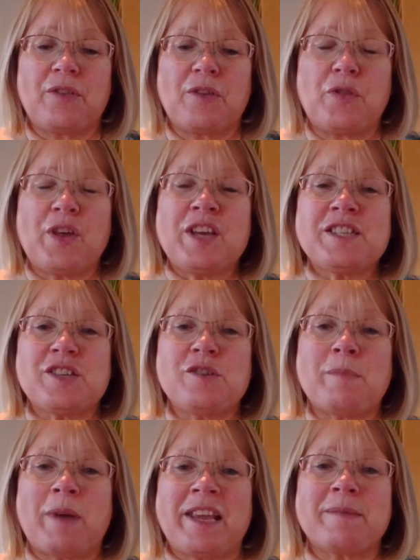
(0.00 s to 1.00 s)
the things
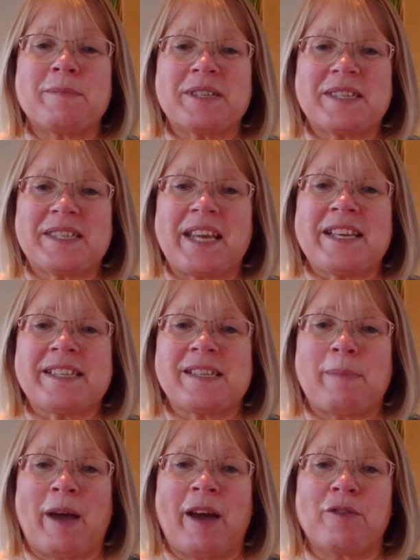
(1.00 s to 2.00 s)
you make mistakes
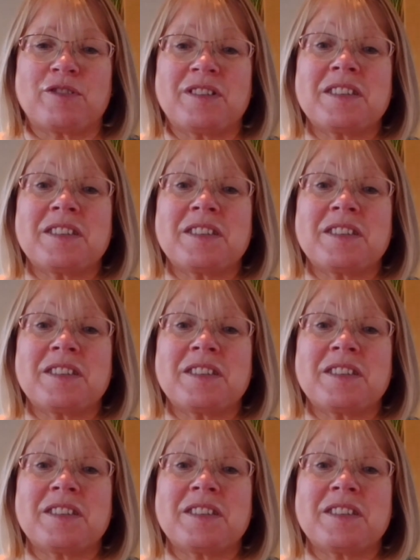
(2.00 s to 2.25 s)
about,